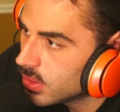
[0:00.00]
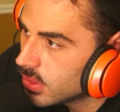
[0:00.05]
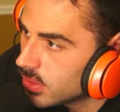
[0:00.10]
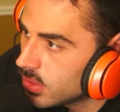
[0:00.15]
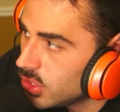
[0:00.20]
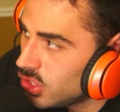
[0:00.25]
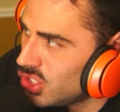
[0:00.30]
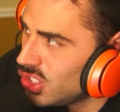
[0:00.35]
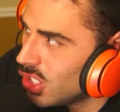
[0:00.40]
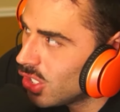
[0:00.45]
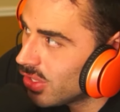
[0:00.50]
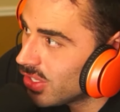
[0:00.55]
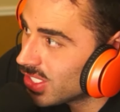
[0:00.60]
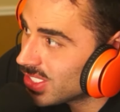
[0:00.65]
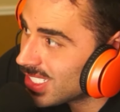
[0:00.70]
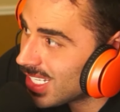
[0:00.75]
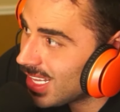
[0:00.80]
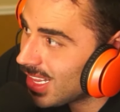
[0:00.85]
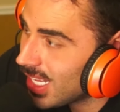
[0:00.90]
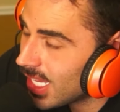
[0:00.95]
Did you know there's
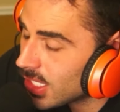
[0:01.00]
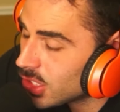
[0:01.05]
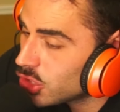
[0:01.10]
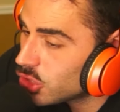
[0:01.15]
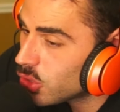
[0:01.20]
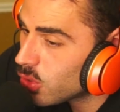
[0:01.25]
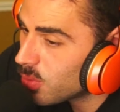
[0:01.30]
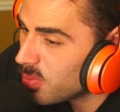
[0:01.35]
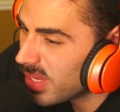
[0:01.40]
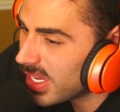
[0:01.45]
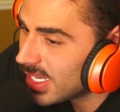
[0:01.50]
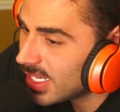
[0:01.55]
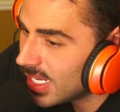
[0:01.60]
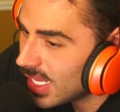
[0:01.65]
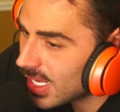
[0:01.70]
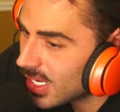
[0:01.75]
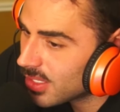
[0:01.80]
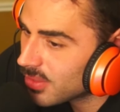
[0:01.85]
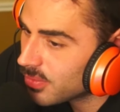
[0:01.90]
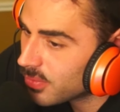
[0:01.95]

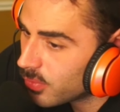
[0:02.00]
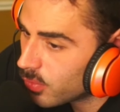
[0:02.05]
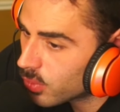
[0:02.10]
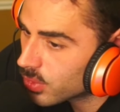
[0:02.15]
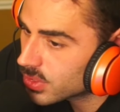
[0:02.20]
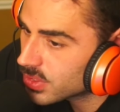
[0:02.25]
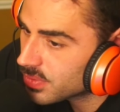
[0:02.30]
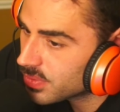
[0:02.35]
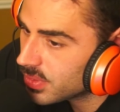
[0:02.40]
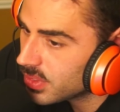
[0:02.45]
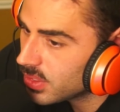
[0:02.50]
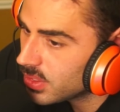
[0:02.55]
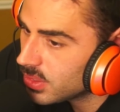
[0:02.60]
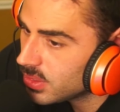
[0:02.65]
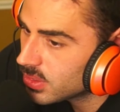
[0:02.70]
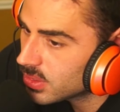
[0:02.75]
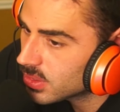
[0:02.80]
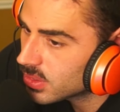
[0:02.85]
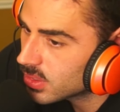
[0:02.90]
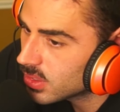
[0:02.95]
electromagnetic force
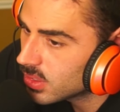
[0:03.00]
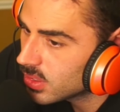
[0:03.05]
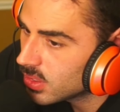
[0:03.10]
fields